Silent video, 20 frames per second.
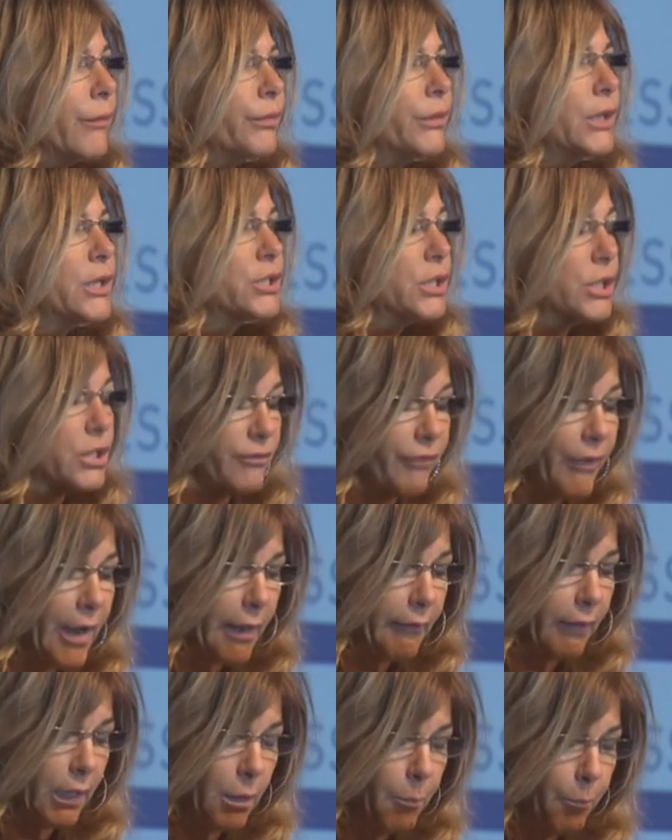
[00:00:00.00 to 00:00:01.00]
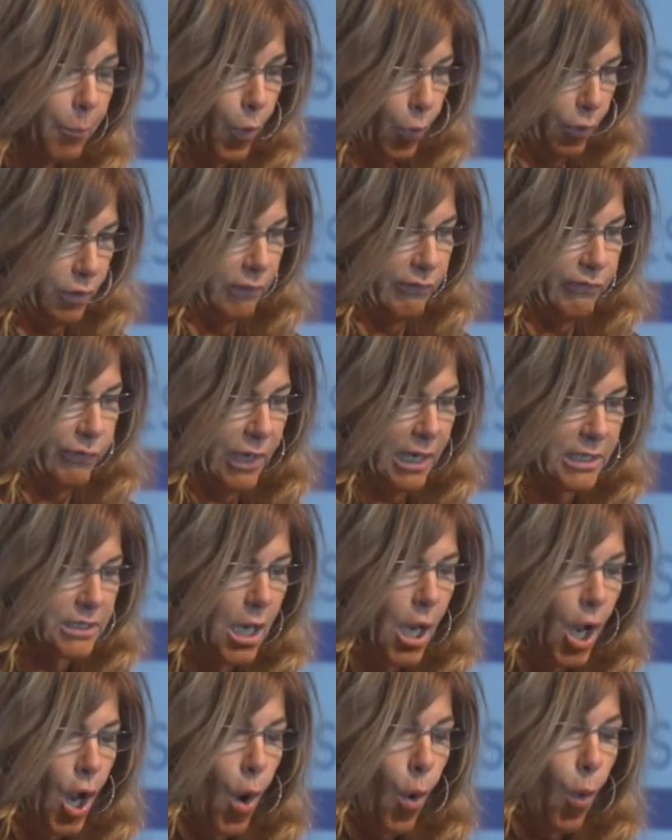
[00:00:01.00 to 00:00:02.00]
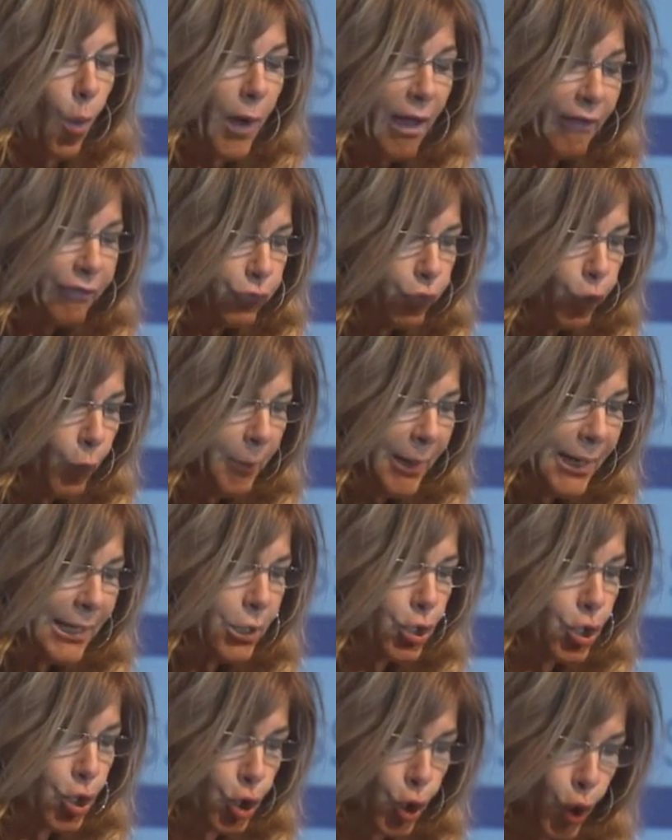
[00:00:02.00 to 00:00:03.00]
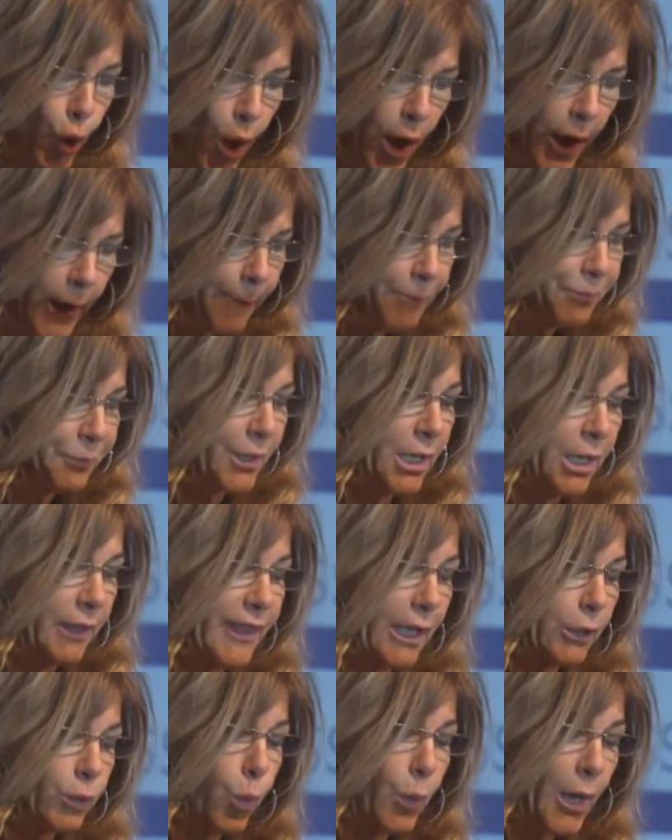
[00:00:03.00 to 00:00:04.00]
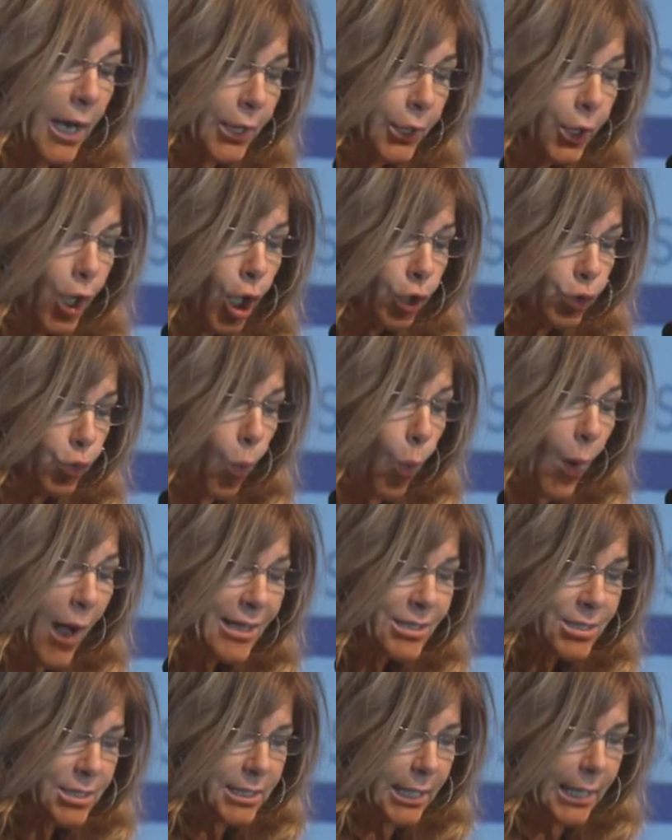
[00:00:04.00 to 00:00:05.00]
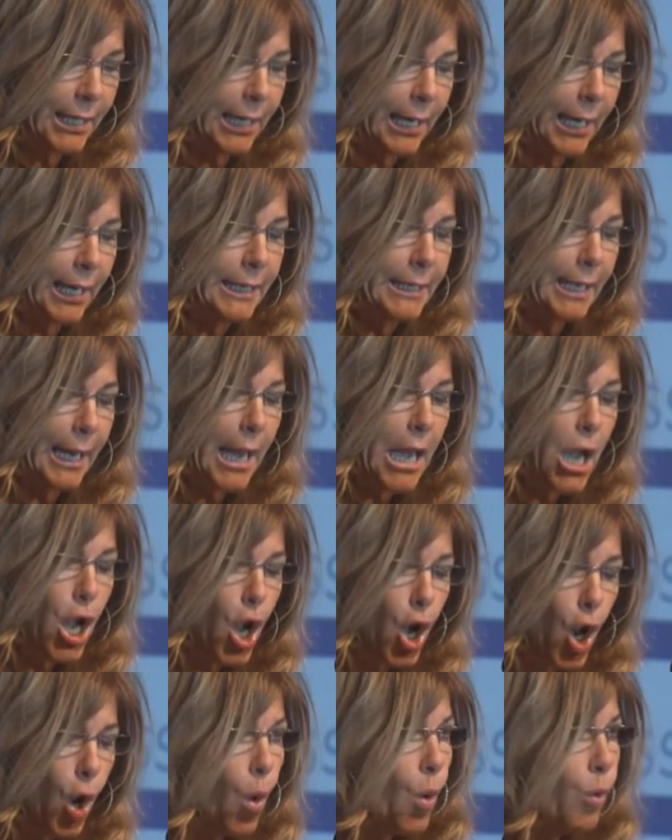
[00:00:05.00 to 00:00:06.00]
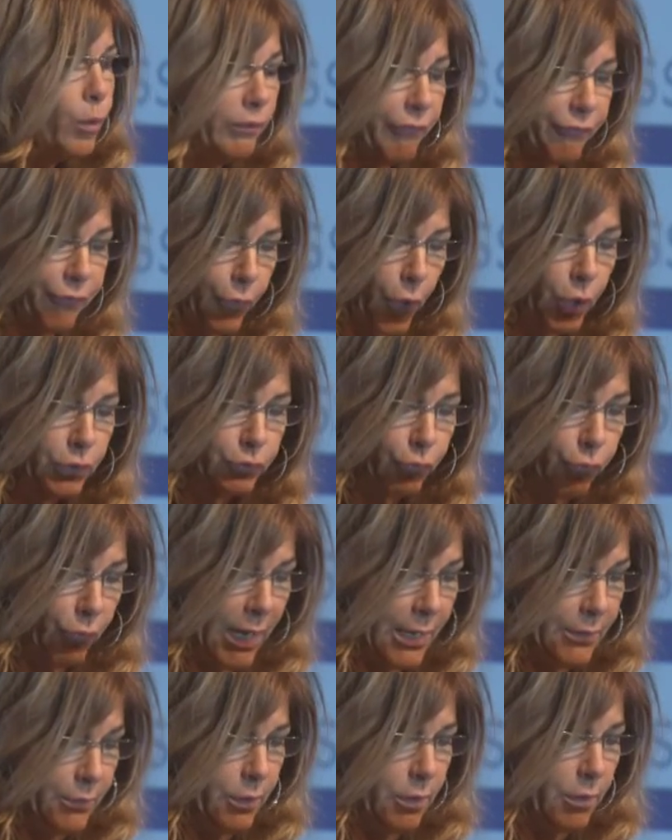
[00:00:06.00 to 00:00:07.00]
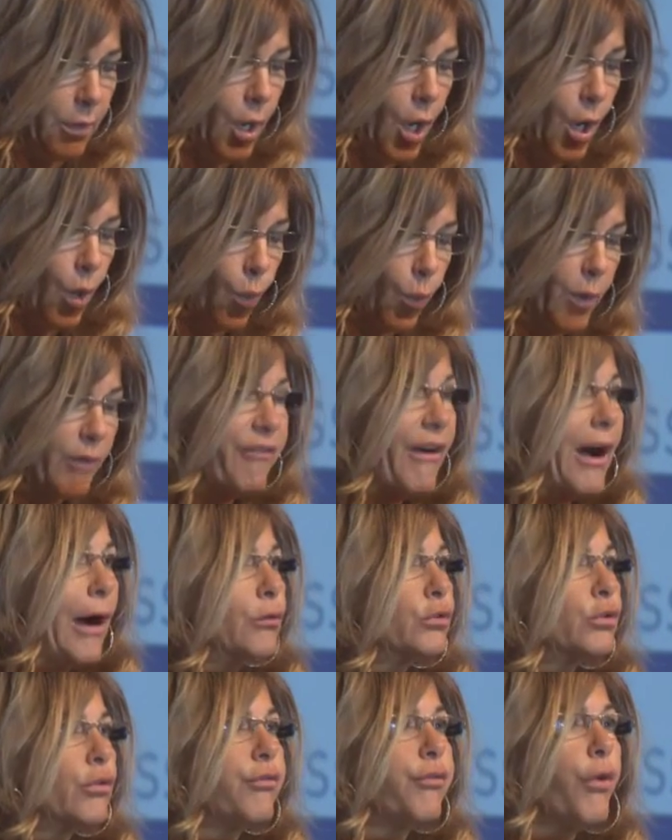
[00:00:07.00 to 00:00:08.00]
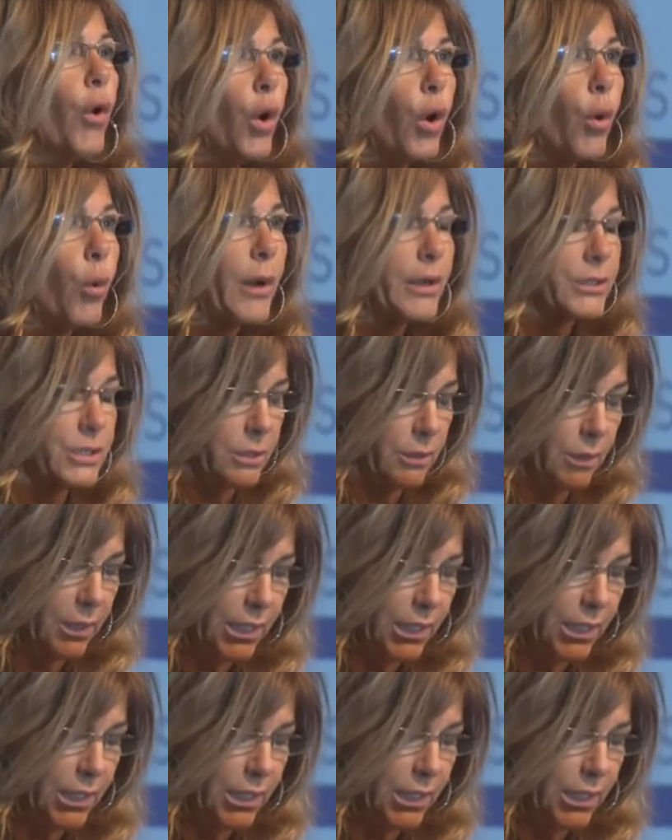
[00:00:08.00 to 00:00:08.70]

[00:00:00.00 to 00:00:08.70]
This is very important for us. We have to make sure that we are not once again a lone front runner without followers.